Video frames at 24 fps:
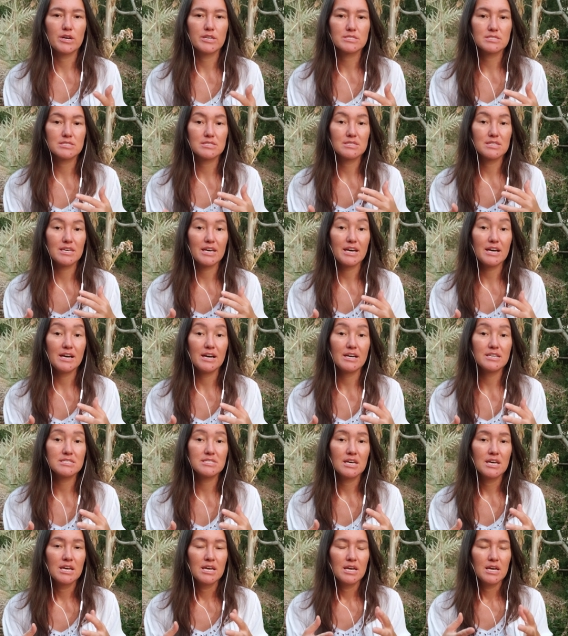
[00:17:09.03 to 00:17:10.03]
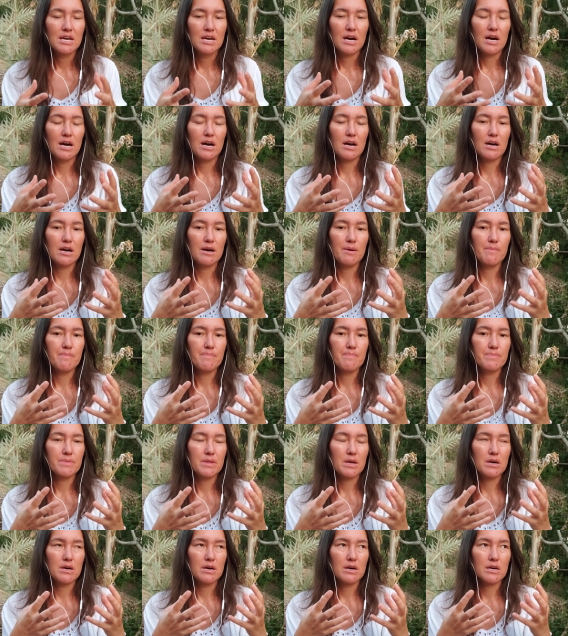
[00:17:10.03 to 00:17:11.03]
that
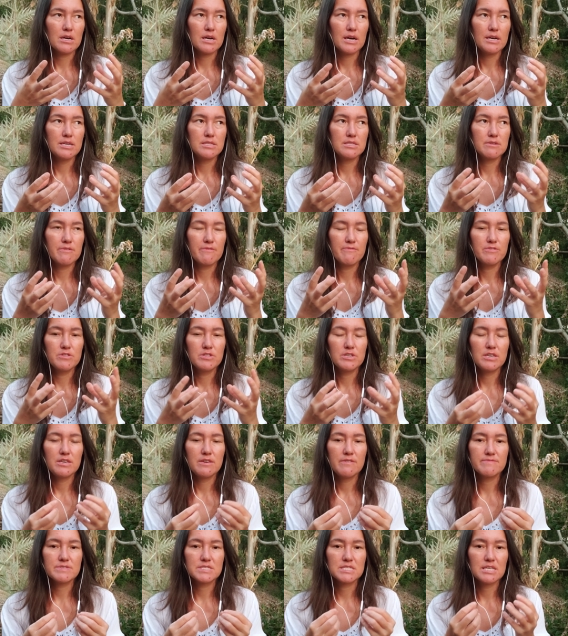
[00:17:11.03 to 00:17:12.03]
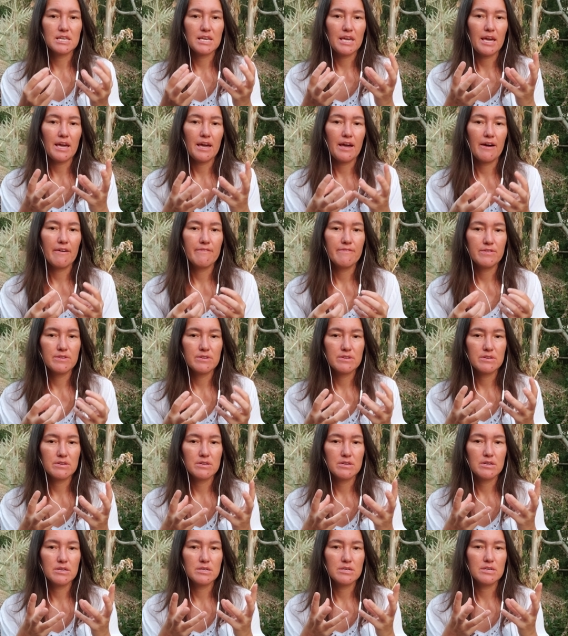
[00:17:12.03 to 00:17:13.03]
kind of leaves the
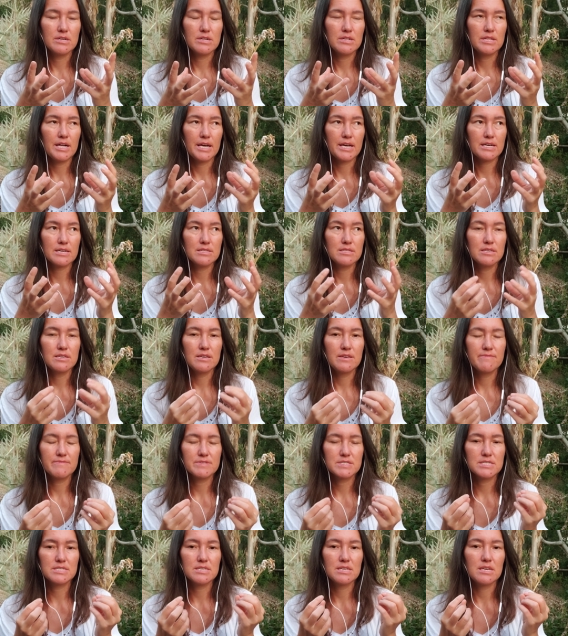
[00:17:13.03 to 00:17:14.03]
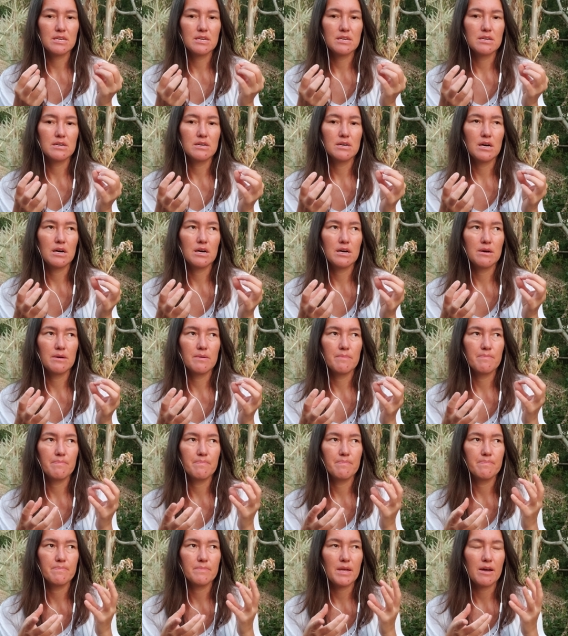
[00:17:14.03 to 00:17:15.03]
heavier, leaves the,
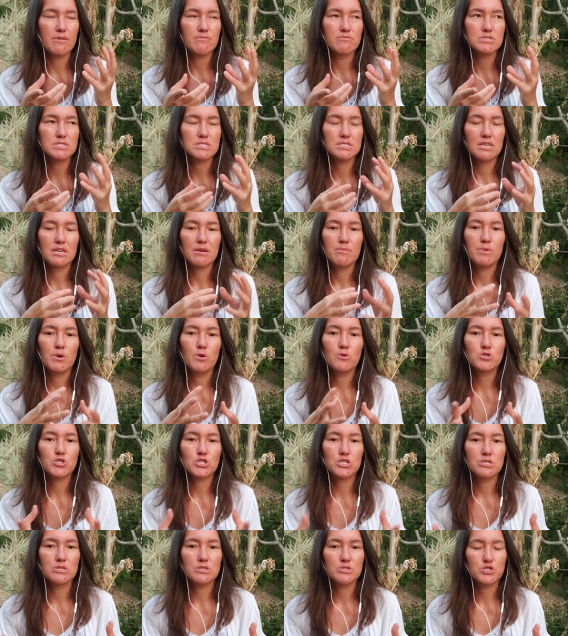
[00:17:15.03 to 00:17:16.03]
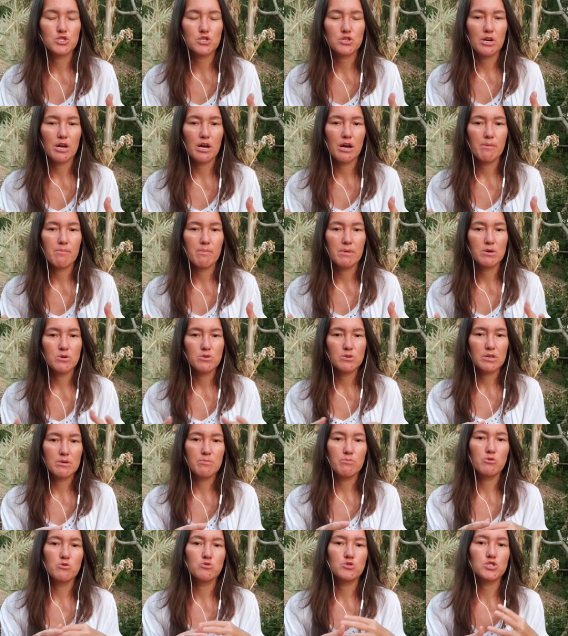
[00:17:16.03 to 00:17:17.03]
I would say, emotional trauma or
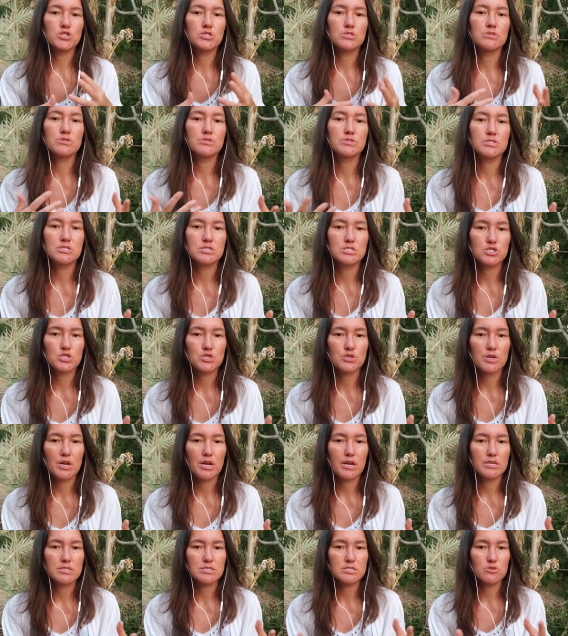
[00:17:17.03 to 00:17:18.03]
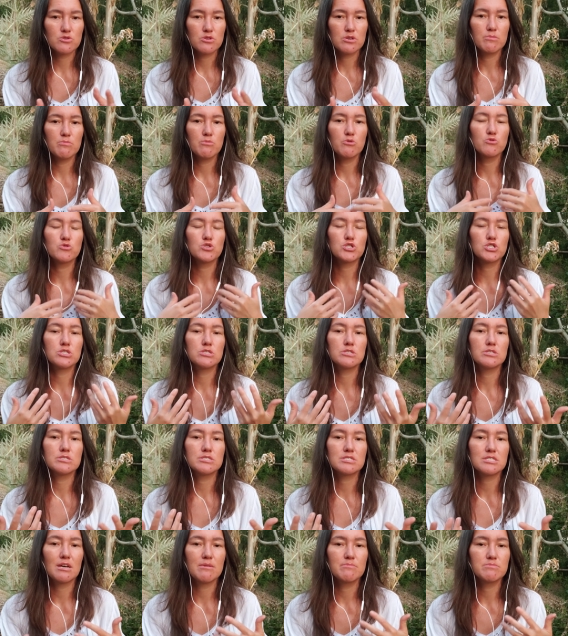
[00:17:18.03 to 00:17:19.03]
emotional distress or
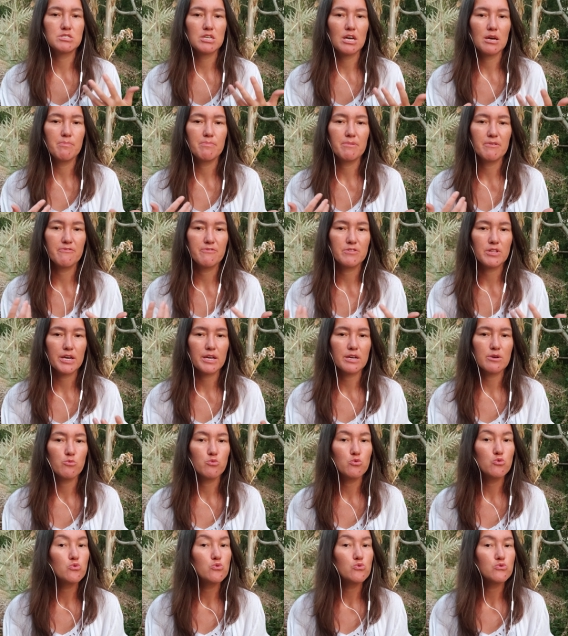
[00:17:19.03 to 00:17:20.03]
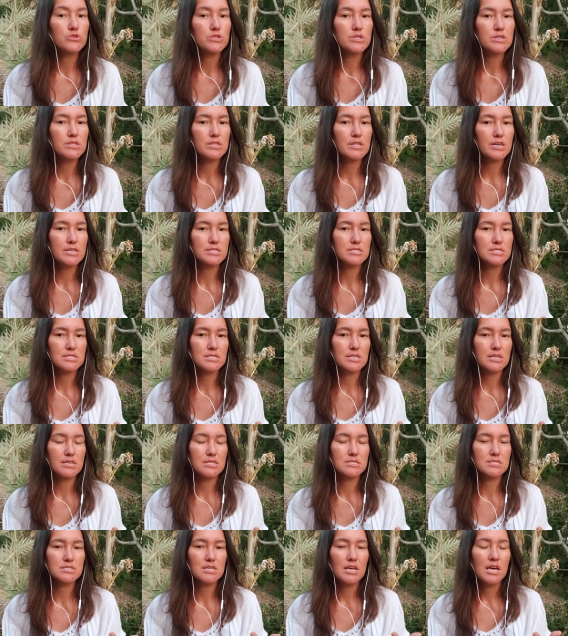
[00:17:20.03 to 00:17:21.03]
emotional some type of like wound in that
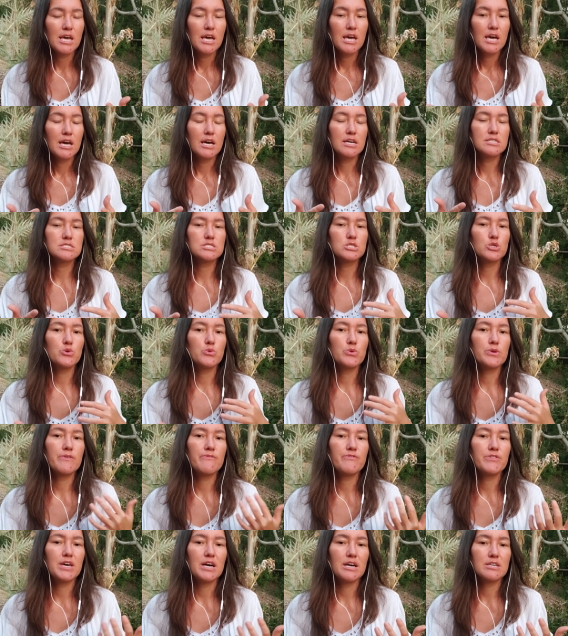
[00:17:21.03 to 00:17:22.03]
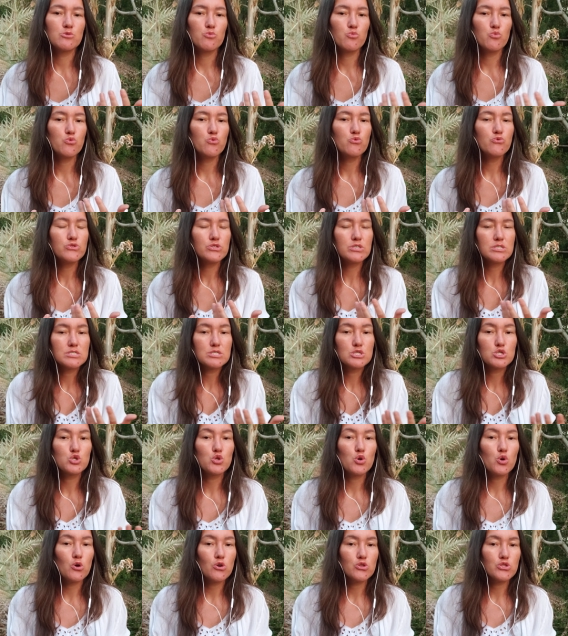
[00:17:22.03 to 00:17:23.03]
sense. And so if that wound is
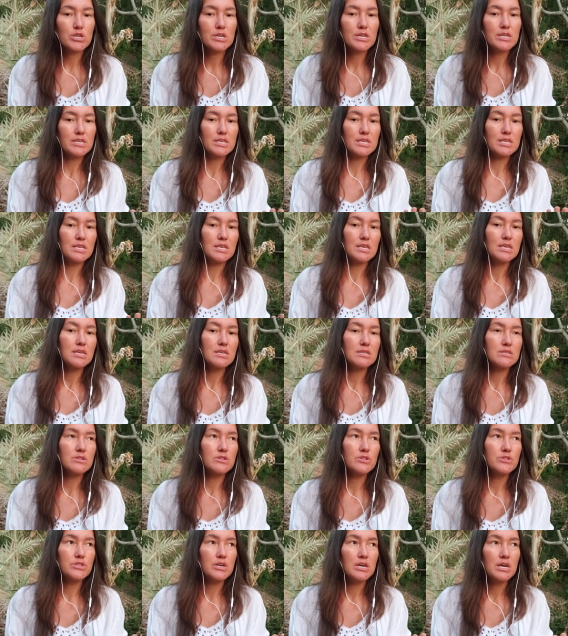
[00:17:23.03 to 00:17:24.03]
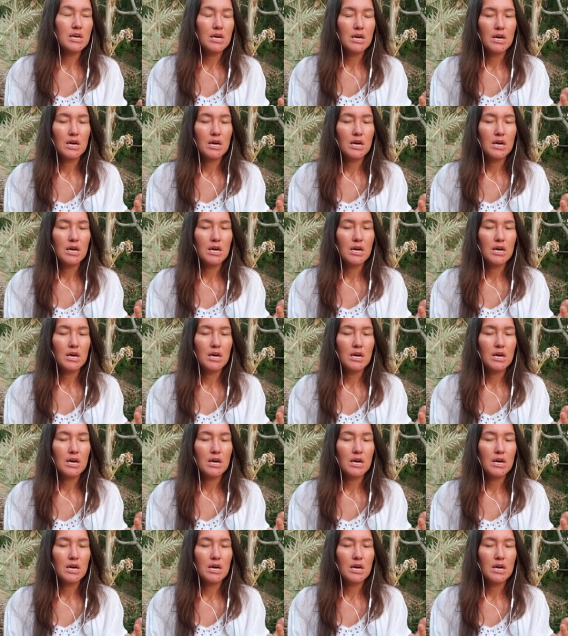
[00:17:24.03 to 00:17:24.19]
not healed,